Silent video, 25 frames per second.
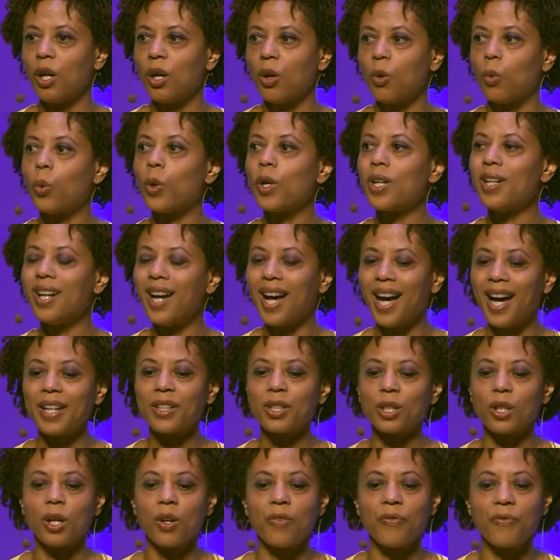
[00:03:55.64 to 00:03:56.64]
were
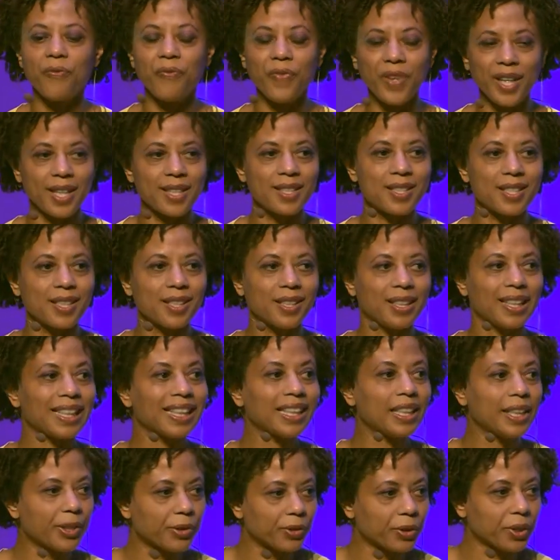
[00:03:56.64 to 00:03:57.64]
not fit,
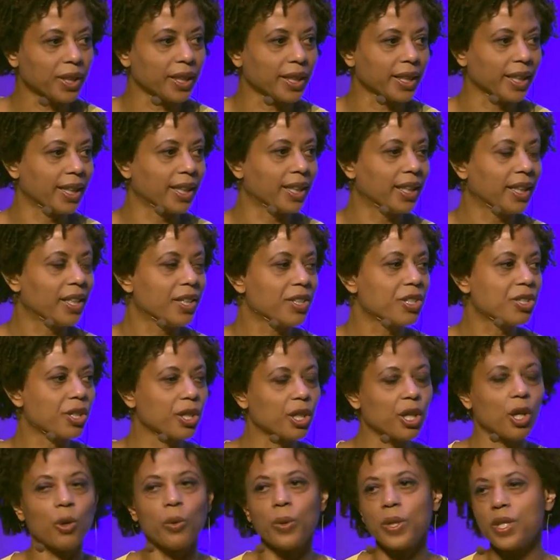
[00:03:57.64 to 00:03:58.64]
literally, to
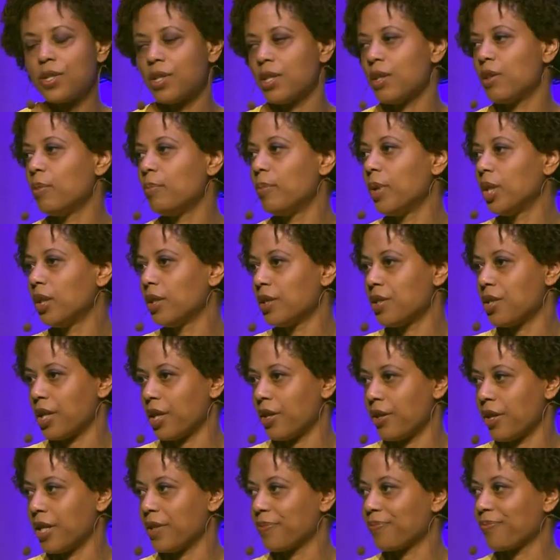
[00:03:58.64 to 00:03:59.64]
go into the
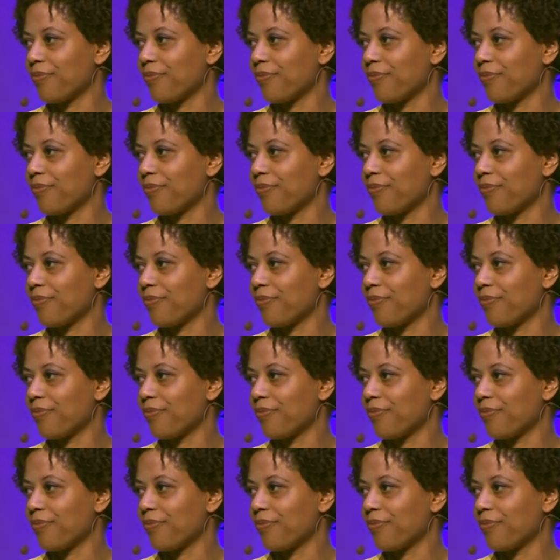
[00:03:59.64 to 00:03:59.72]
military.